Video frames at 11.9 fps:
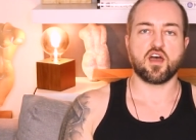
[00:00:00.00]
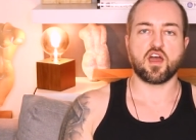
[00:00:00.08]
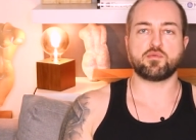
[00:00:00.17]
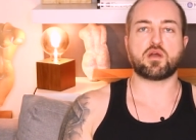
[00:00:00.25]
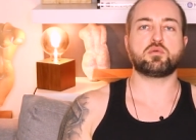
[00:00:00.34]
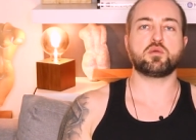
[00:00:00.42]

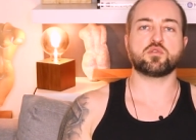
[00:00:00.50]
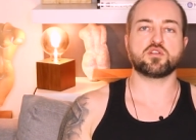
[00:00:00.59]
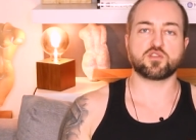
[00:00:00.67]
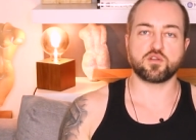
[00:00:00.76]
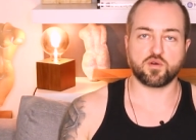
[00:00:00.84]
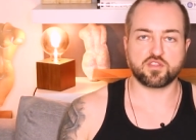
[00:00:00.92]
are by people
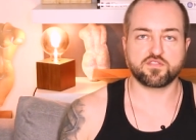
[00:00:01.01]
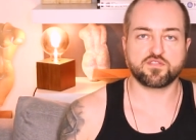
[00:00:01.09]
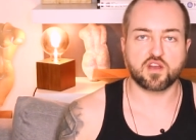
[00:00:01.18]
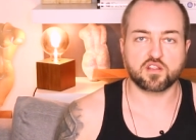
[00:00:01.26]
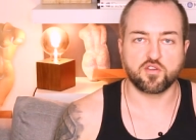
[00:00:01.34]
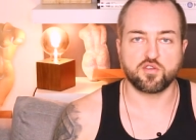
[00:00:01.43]
that don't know what the
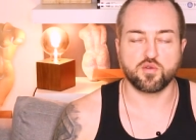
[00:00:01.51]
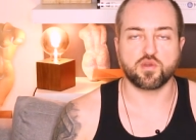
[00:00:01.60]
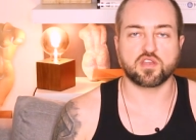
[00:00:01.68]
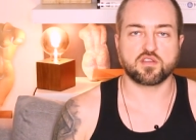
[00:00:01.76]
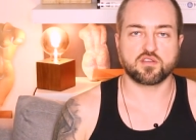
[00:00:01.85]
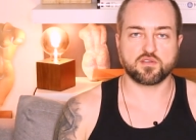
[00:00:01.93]
fuck they're
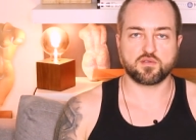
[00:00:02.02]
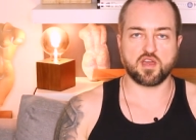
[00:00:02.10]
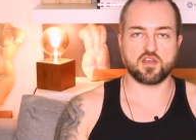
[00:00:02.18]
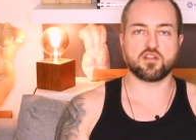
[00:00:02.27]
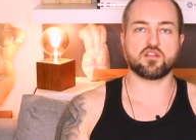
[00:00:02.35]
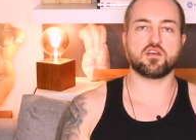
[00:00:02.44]
doing,
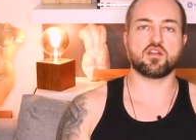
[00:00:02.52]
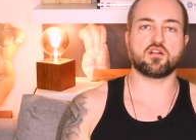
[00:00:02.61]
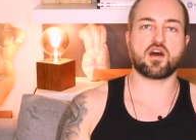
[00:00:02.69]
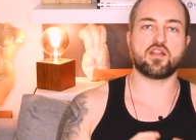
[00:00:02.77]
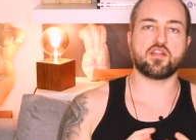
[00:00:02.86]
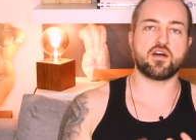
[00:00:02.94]
okay, and a
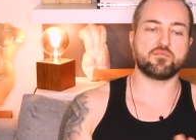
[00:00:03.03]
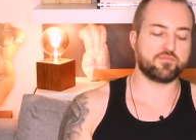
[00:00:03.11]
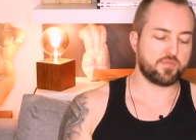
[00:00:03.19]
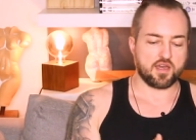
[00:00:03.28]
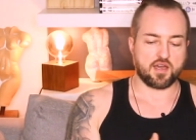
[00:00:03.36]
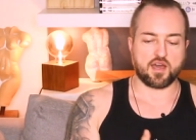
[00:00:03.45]
lot of them,
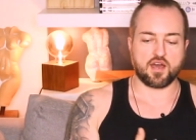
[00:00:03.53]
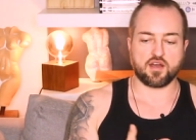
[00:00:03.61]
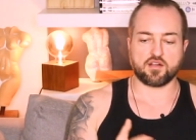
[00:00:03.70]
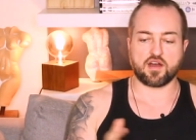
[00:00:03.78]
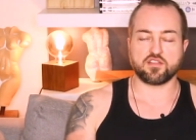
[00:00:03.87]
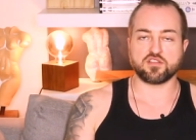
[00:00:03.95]
a
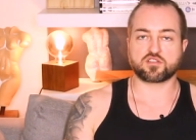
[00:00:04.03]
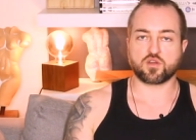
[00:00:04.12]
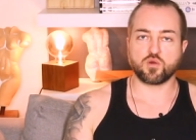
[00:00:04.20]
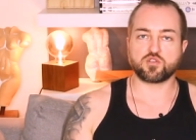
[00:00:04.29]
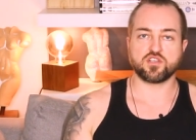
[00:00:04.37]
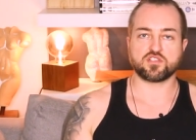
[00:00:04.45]
lot of these
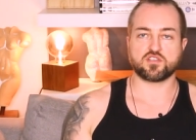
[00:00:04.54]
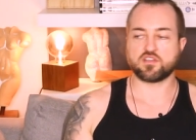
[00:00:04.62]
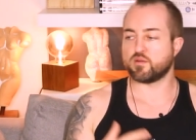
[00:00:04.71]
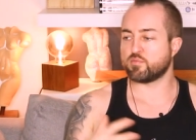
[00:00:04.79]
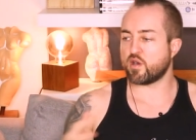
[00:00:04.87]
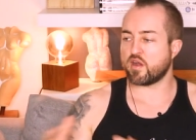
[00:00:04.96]
coaches that
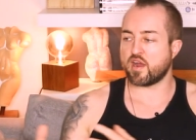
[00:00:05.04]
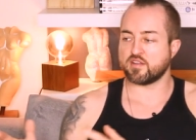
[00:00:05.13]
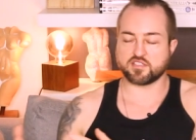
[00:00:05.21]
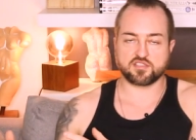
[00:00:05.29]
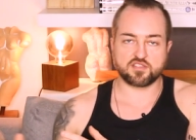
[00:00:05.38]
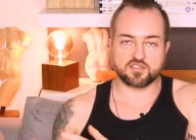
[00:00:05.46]
are brought on
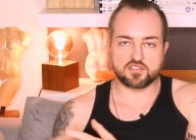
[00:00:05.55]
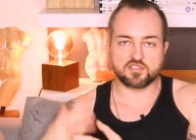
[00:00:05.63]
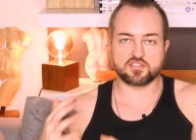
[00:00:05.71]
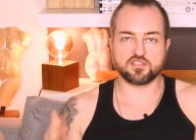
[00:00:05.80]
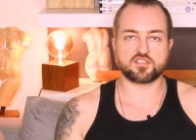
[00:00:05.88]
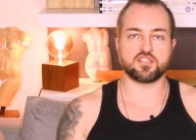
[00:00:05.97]
as
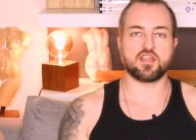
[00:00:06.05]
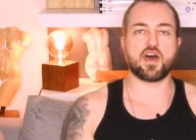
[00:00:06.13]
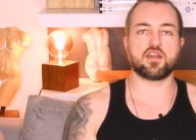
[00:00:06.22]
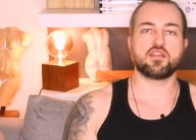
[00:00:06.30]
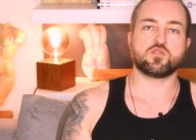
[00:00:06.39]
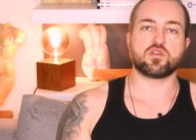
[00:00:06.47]
assistants and this and
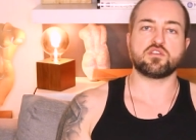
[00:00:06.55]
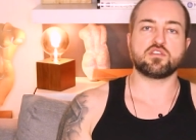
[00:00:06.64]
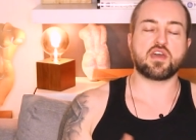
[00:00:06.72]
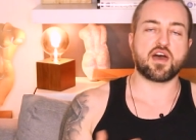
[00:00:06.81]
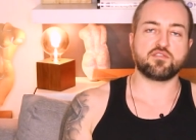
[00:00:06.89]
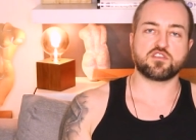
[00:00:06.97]
that don't
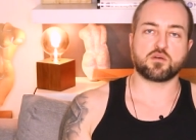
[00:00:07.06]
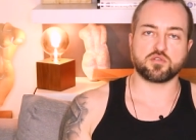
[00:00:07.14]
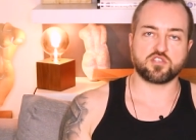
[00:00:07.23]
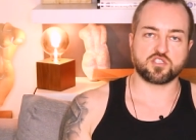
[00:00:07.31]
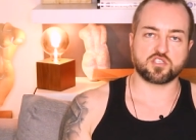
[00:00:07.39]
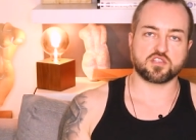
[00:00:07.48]
even have double
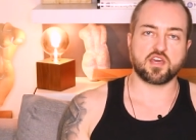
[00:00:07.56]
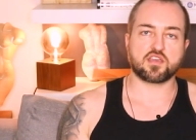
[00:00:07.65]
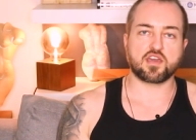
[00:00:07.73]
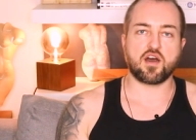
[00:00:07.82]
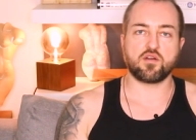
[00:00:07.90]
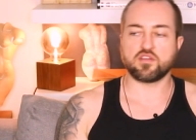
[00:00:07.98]
digit lay
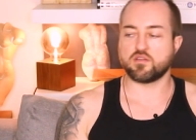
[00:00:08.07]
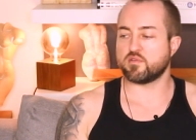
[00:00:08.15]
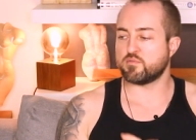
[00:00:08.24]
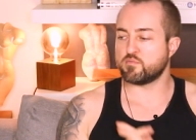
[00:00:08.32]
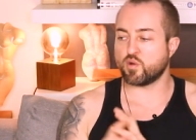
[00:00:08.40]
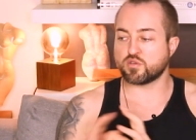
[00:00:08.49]
count, and
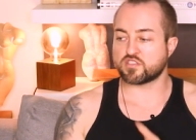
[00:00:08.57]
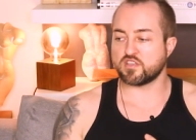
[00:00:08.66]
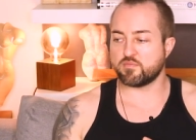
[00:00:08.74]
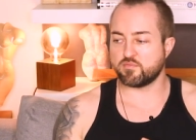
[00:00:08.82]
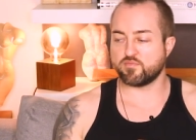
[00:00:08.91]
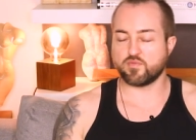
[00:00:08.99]
most of
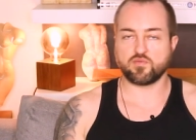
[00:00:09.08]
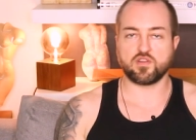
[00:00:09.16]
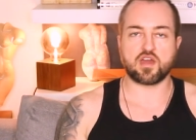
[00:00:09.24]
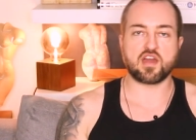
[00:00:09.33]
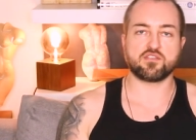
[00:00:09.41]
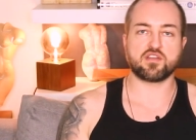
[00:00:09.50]
them
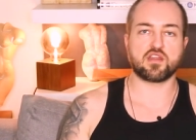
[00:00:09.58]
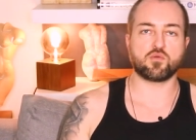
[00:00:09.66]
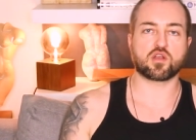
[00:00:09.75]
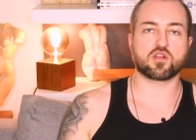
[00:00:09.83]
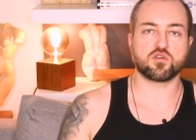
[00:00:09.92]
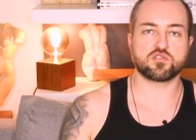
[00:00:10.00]
not even
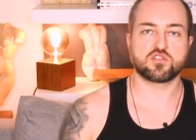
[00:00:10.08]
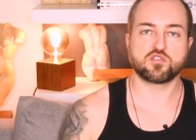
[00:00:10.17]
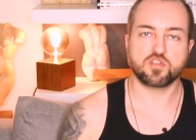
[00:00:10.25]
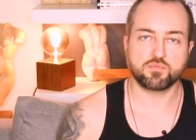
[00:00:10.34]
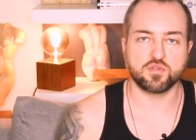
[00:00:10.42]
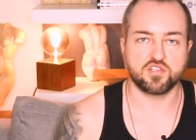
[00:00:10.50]
anywhere close to
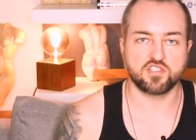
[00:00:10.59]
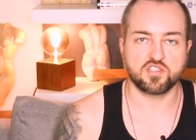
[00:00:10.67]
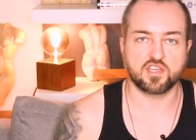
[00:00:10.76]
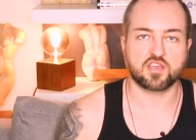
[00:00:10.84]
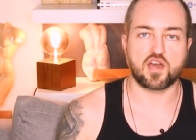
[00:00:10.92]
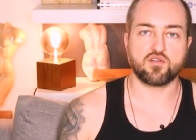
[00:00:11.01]
triple digit
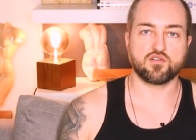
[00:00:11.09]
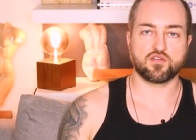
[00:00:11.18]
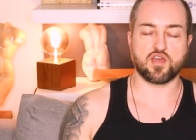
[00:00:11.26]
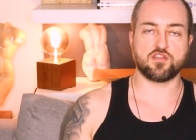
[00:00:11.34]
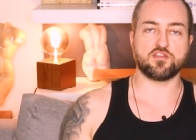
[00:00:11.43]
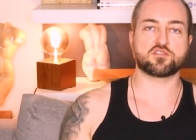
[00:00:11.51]
lay count.
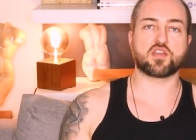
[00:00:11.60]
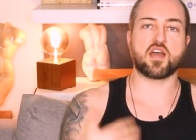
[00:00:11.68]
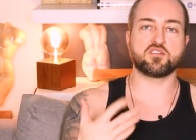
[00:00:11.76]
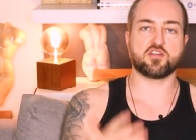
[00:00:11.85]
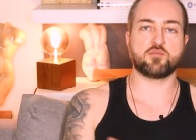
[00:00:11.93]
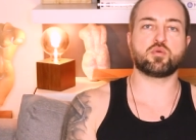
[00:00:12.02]
Okay, these
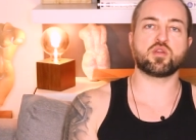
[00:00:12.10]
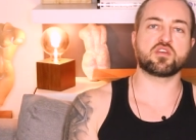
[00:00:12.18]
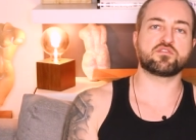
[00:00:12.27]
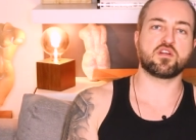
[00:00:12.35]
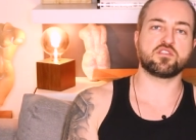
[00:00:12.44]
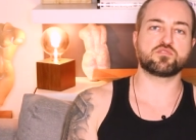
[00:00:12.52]
guys that I'm putting
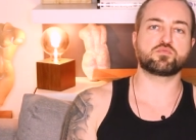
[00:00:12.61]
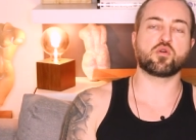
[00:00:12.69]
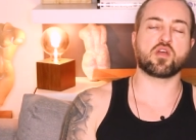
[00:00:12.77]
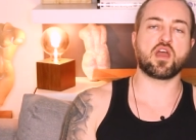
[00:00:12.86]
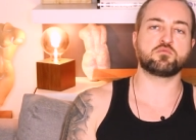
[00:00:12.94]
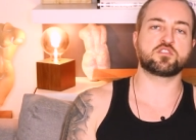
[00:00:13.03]
in front of these
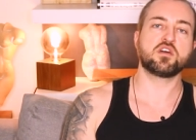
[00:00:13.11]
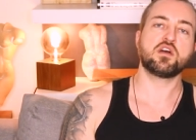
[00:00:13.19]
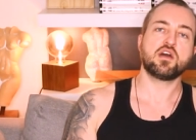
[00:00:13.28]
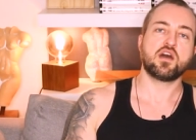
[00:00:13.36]
programs